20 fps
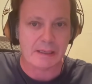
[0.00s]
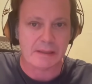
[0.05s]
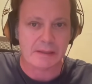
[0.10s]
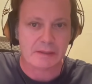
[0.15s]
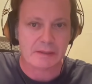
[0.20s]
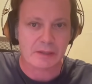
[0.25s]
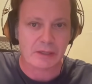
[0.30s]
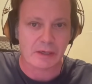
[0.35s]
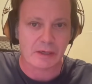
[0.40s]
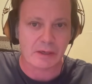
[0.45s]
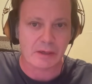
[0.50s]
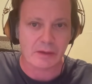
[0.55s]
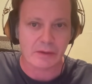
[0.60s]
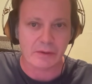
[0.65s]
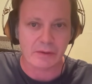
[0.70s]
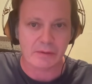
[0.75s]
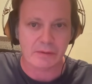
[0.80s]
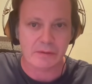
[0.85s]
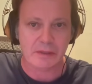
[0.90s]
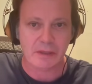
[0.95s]
So
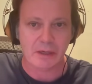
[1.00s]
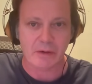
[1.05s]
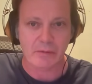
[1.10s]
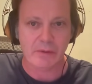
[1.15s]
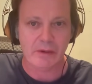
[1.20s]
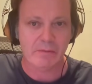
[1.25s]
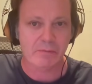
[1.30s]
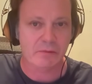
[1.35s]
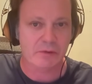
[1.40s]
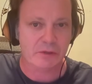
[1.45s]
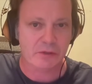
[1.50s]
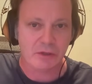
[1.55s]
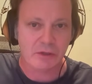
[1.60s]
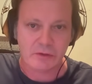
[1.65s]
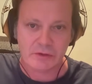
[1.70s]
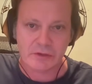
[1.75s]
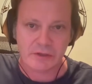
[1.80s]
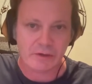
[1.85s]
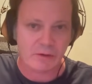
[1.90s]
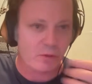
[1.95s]
it was
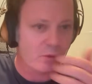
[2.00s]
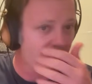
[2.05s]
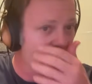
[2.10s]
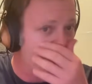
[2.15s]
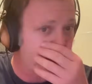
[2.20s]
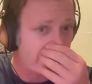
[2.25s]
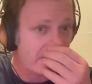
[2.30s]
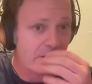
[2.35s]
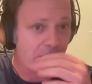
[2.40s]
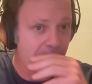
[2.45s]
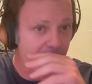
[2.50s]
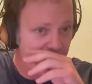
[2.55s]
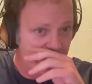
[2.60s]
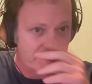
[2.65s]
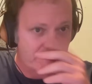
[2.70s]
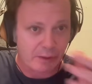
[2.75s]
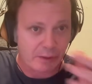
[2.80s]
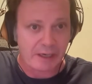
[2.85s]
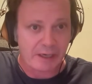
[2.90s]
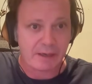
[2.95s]
using all the current
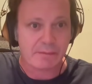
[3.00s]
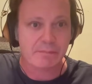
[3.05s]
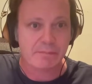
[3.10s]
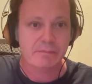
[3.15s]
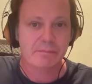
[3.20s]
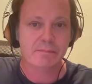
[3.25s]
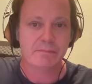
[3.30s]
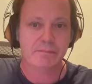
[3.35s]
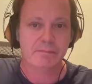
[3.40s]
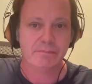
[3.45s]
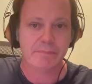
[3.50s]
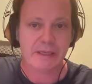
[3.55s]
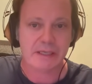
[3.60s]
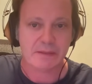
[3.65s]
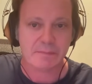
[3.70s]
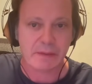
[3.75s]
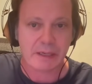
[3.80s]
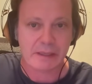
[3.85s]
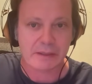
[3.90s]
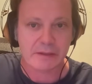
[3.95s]
Spring
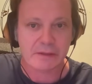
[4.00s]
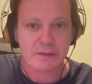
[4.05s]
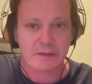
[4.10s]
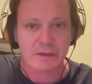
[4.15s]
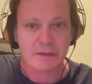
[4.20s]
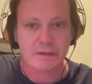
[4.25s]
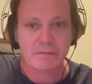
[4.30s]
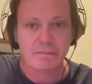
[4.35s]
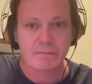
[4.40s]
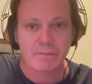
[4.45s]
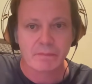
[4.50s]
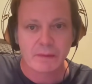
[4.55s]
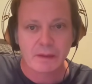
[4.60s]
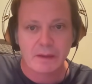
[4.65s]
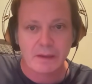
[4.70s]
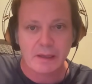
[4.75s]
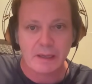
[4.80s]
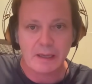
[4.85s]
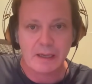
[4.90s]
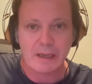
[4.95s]
best practices.
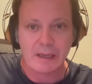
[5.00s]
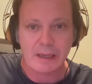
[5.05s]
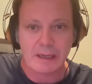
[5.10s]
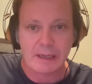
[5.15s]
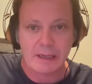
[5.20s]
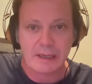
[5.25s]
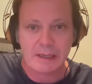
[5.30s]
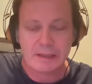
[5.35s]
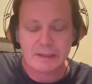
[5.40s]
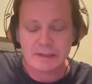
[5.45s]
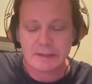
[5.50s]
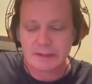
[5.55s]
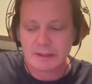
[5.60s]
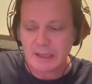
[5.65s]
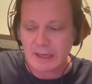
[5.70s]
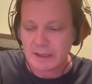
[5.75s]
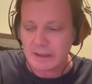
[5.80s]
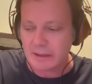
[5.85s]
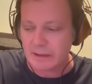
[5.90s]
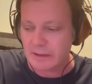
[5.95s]

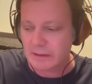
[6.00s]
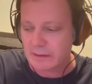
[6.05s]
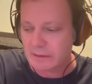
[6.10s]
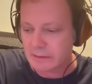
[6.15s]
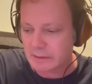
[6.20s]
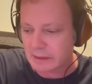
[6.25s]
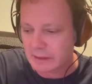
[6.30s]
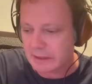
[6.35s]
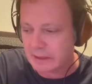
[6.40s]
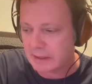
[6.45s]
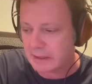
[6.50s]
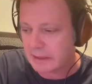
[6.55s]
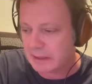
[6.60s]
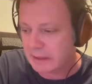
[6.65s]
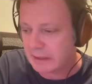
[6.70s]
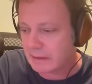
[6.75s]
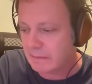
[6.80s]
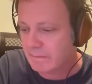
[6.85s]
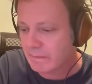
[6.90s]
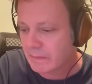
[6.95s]

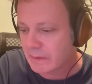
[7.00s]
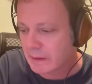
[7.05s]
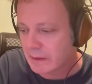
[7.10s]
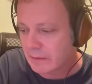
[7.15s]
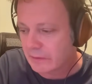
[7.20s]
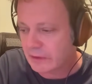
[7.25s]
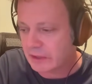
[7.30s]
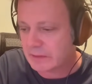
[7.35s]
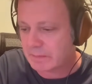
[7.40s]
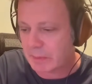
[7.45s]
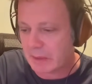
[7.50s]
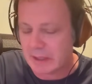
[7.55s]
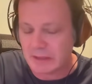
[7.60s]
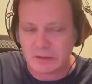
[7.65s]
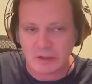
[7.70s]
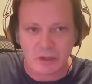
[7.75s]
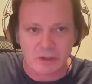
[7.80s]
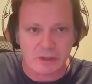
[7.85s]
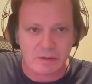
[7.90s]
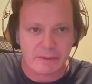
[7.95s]
Secondly, the Spring
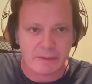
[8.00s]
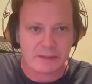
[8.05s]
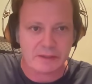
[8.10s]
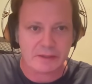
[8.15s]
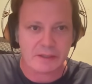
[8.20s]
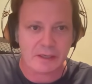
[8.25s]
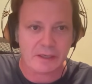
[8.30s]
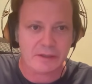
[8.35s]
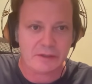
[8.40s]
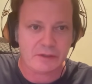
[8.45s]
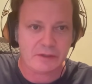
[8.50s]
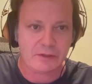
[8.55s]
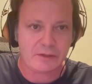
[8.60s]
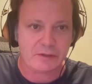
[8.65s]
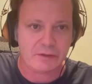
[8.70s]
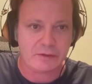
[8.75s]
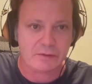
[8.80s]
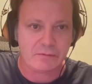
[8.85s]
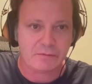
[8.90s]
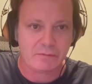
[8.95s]
documentation
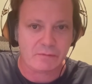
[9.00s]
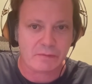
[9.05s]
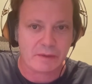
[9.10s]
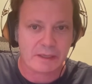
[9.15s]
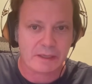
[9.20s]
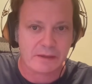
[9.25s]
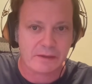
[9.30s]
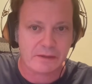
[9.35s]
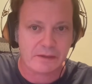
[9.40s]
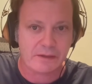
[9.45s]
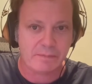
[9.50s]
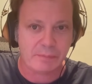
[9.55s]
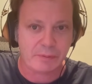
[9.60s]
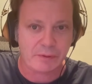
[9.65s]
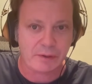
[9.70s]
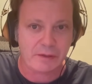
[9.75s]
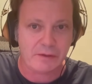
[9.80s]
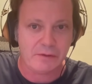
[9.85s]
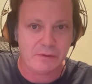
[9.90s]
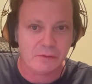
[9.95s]
is really
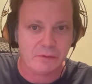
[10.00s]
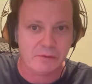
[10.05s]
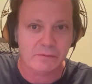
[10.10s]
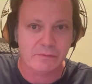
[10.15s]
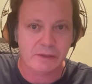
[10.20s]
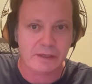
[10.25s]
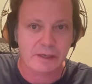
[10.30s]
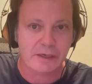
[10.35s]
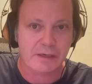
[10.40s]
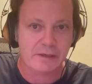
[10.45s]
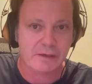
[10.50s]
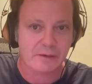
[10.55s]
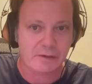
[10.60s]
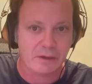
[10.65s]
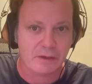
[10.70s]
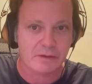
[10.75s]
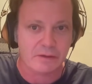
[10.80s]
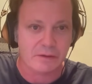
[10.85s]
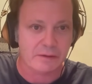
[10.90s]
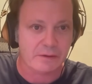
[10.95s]
pretty good regarding
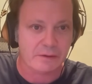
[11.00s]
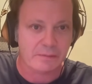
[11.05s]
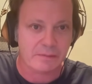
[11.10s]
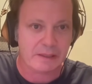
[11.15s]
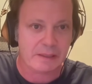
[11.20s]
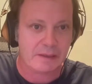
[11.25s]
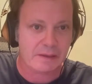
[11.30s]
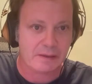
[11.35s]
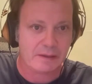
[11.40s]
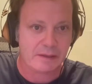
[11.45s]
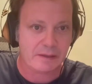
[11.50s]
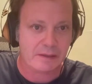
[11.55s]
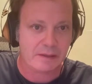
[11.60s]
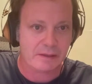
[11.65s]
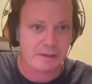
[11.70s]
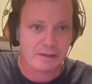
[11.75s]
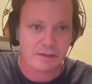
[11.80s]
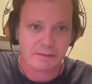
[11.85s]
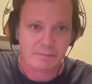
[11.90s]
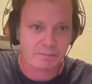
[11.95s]
Kotlin. I mean,
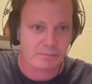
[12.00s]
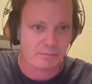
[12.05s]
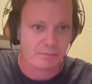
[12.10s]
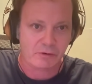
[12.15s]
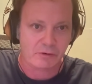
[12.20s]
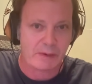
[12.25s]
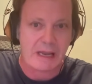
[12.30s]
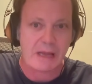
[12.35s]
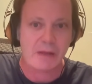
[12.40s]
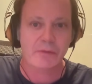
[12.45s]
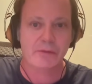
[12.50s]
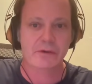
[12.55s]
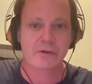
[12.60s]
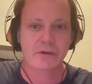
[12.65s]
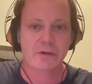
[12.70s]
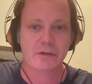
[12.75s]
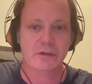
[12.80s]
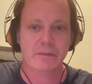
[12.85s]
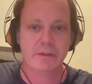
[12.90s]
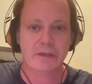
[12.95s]
there's throughout the
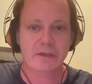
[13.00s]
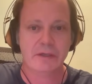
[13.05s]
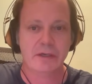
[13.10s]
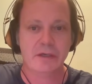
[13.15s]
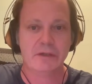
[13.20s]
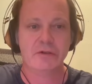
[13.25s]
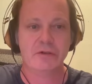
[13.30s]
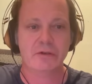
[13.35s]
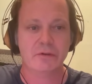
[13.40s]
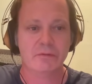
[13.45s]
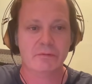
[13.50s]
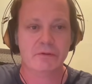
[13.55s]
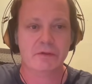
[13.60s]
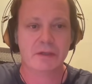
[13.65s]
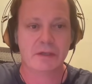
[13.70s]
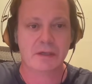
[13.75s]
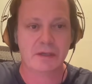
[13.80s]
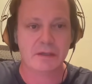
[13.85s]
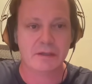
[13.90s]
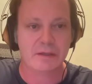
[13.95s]
documentation, you will
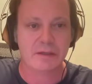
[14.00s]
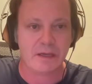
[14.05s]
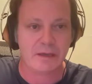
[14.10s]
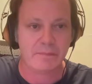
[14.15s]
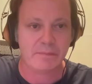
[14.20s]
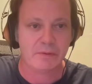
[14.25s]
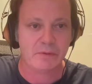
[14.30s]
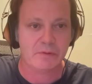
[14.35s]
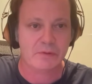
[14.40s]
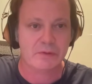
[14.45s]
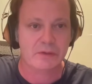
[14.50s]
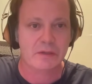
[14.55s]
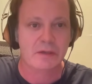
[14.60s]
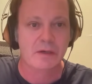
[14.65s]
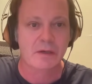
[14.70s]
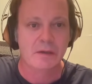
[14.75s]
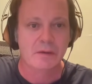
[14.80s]
see examples